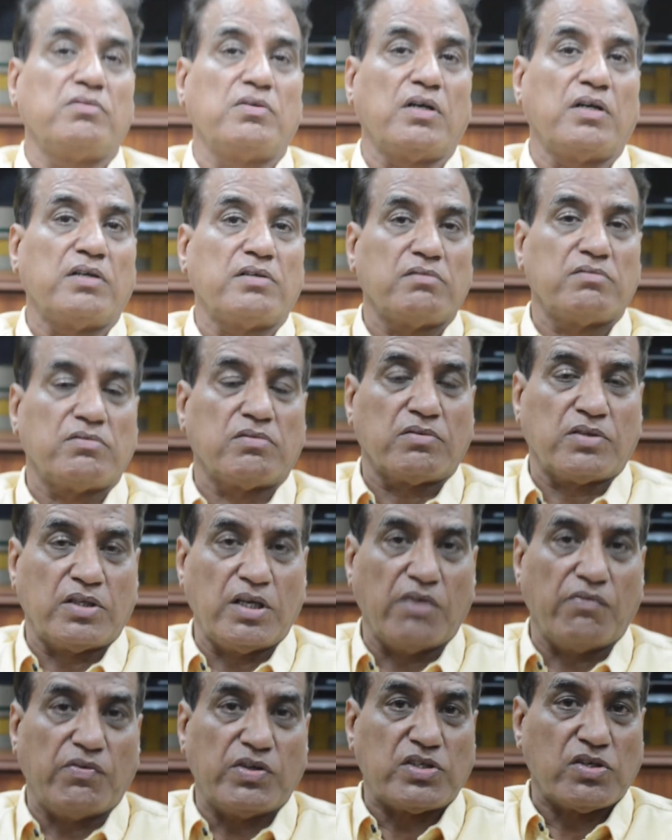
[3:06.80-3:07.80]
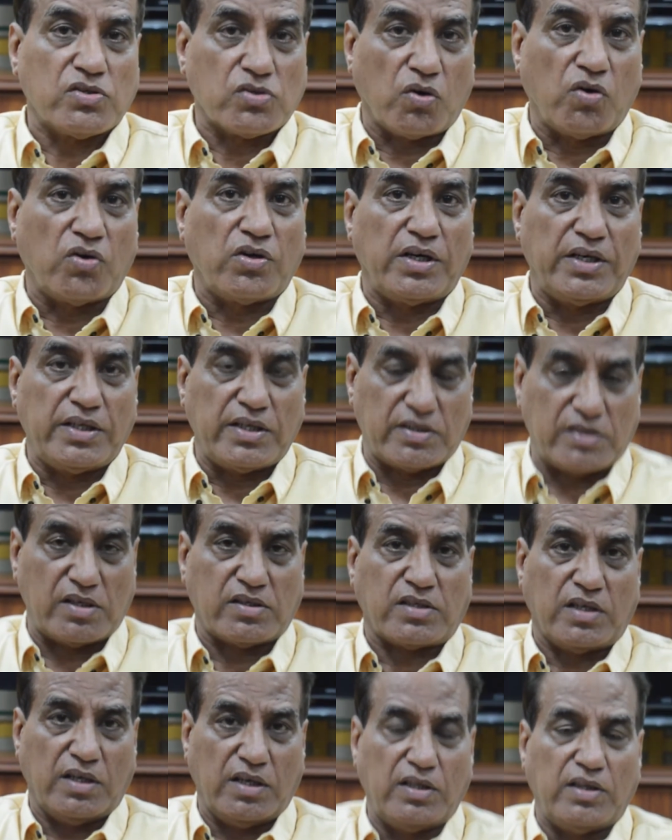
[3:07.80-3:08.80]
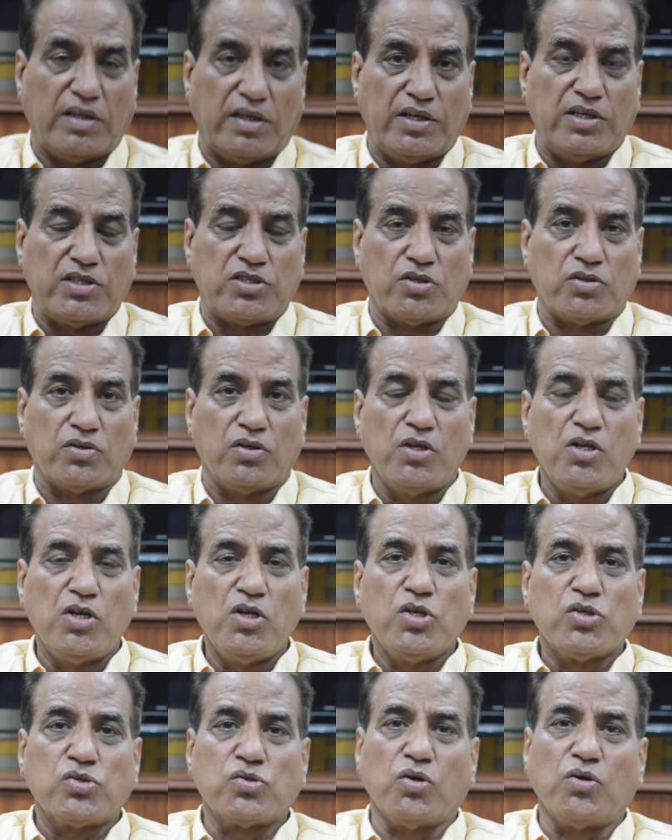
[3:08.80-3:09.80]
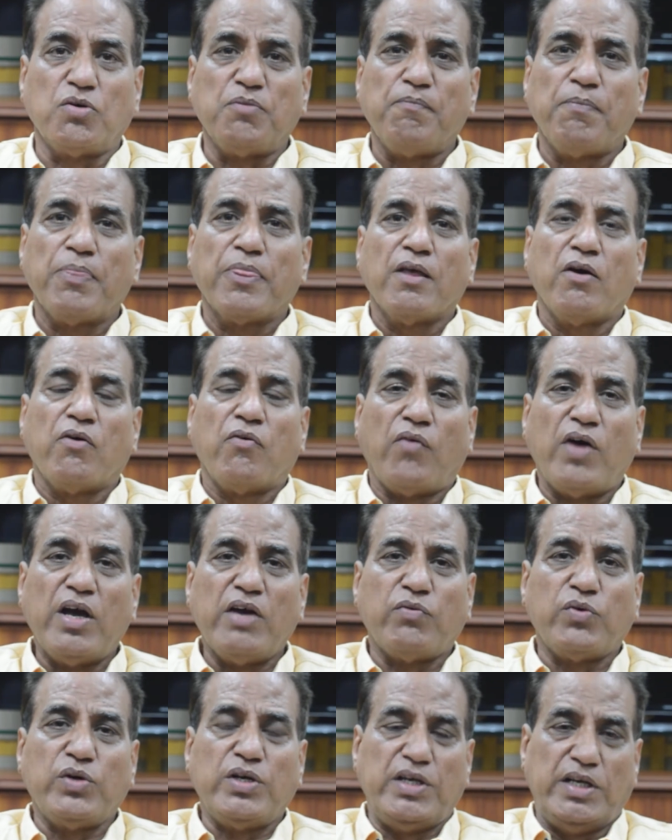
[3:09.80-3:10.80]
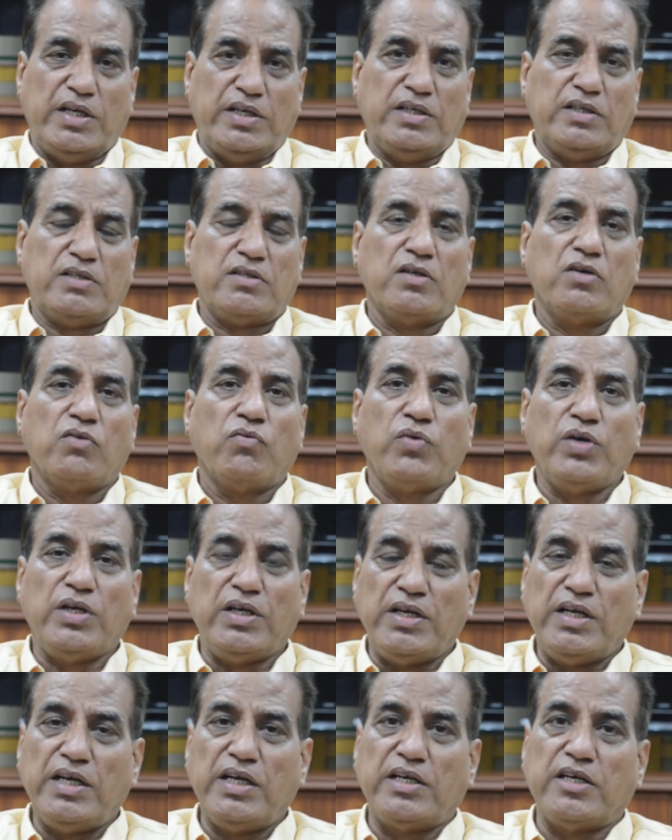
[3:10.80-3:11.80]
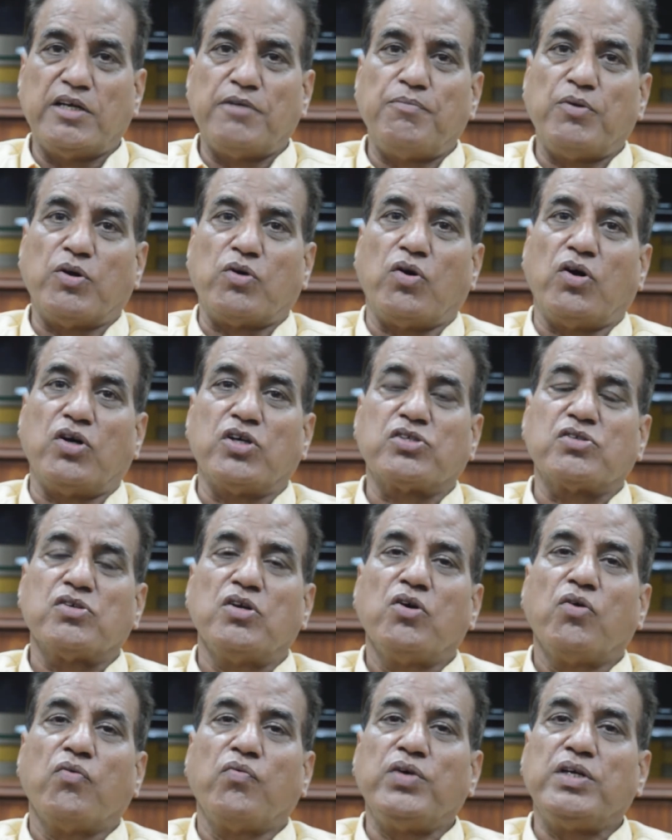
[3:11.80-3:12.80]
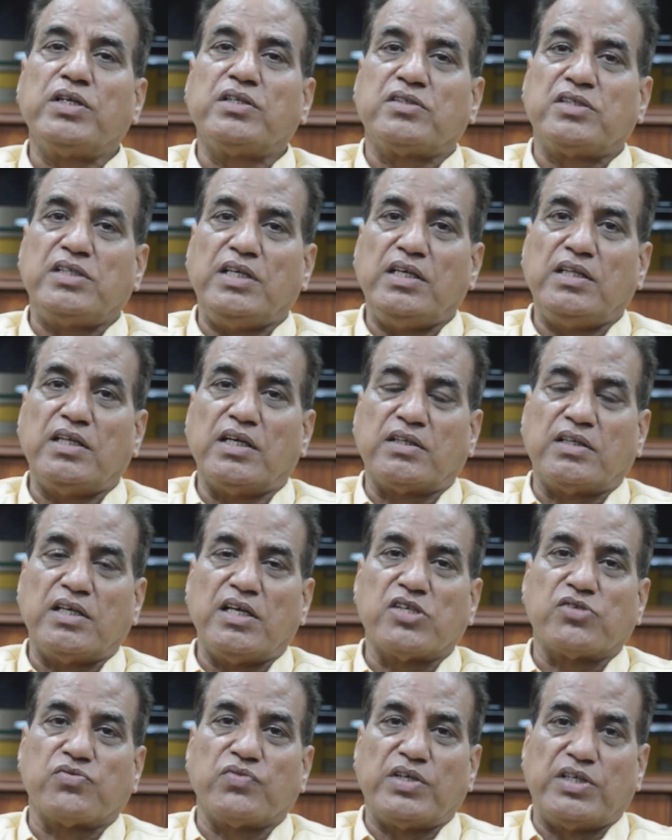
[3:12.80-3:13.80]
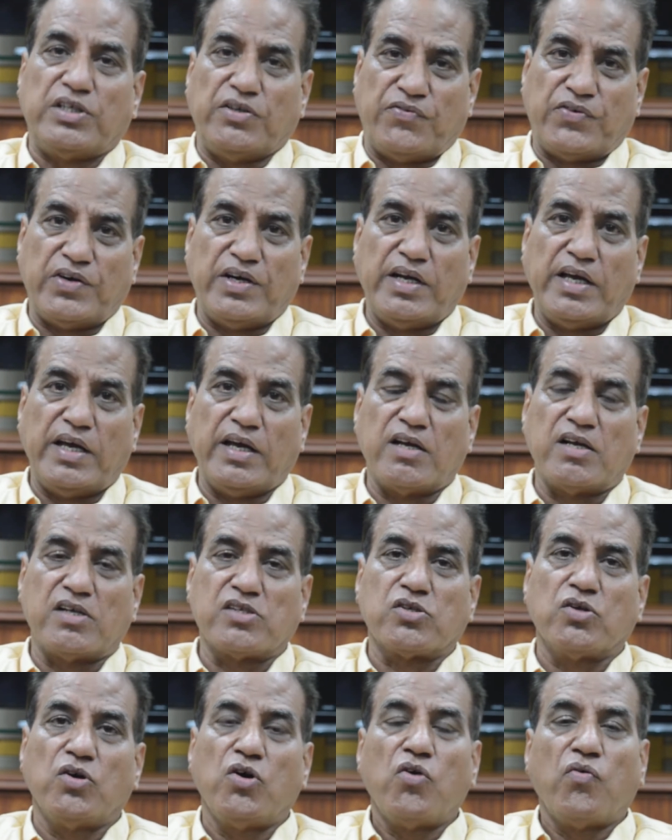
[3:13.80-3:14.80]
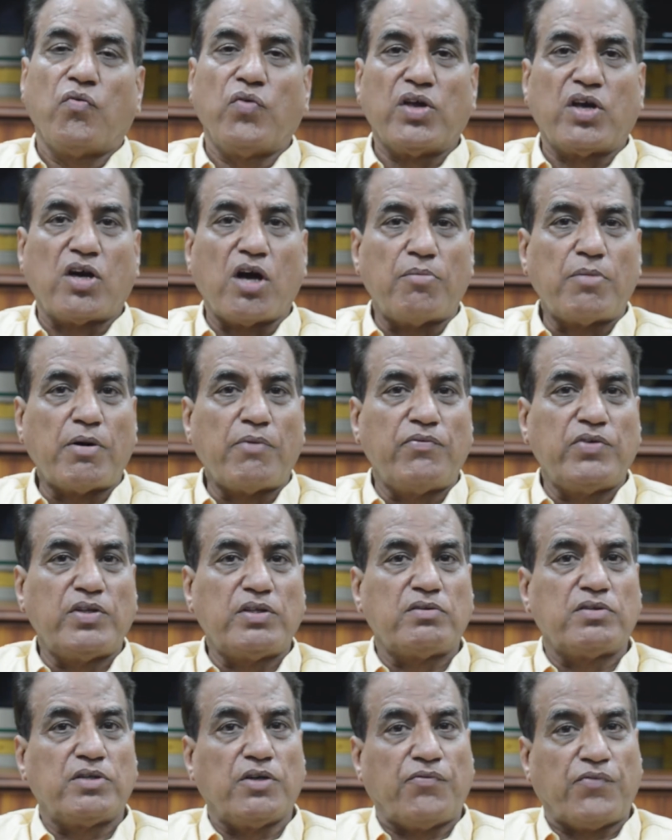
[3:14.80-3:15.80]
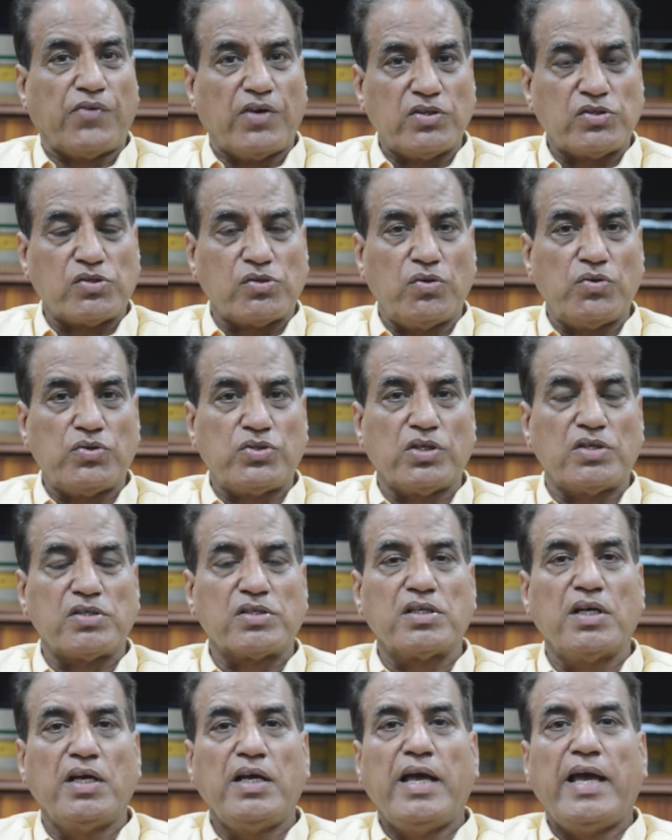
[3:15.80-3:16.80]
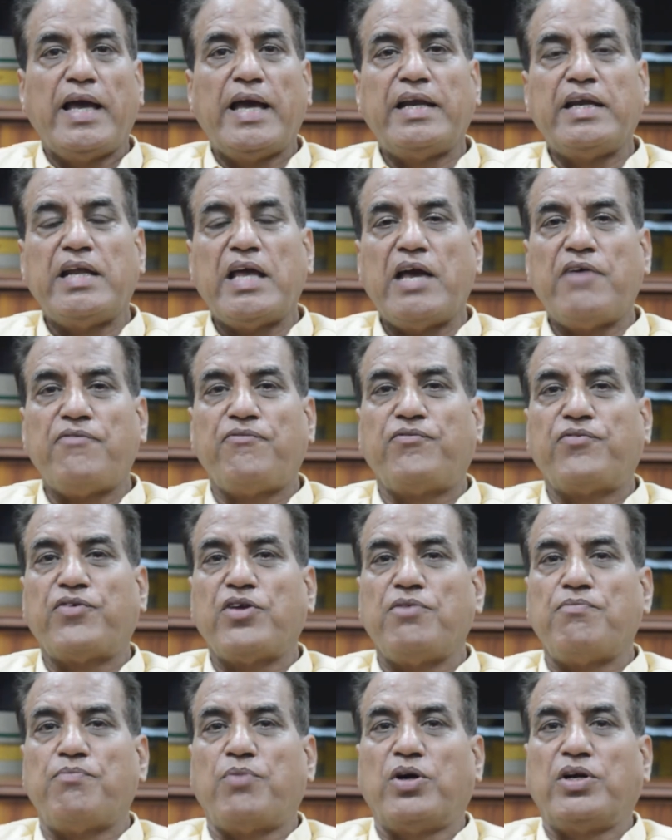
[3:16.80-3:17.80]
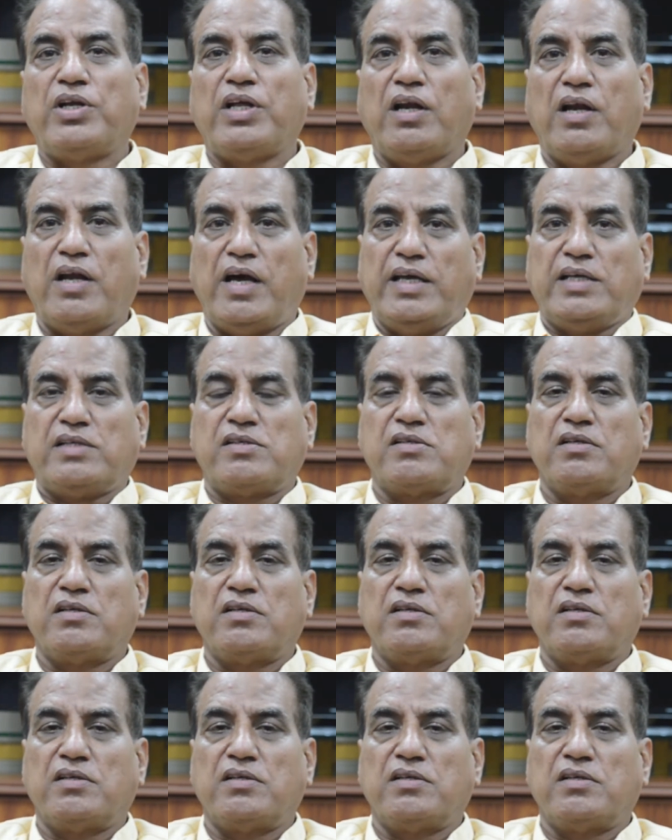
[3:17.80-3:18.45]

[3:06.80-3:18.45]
the thing which is already existing in the nature. So why we need it? We need it because we see the things with different angles, we come up with different solutions, and everybody likes